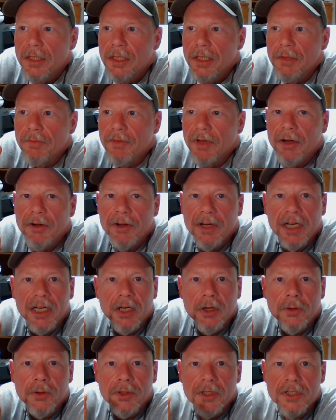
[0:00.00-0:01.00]
Very
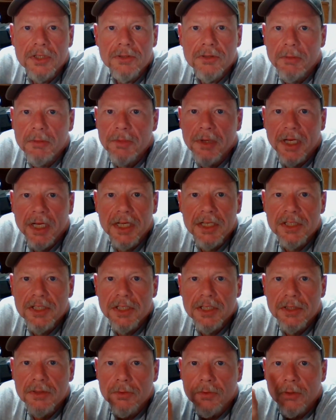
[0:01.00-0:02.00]
low
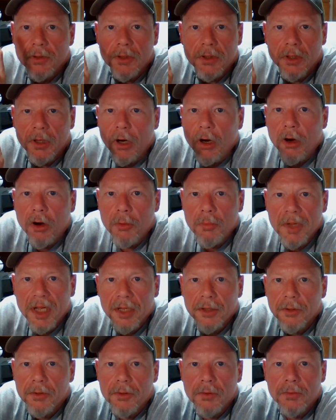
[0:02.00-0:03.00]
discrimination or all
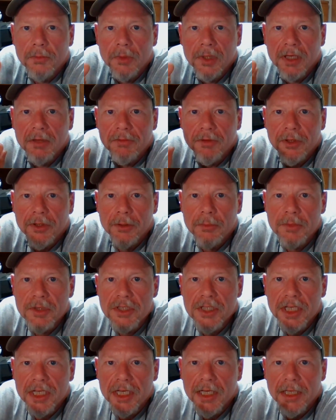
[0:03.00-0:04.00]
metal, whatever your
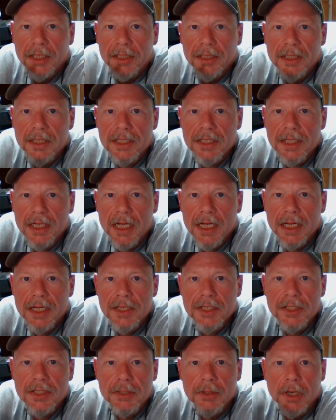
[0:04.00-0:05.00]
machine
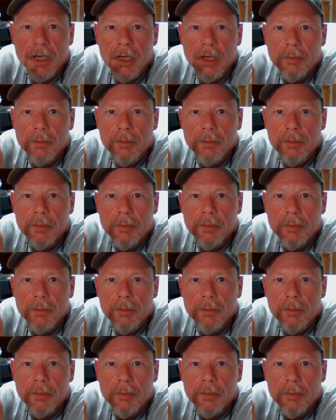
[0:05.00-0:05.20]
says,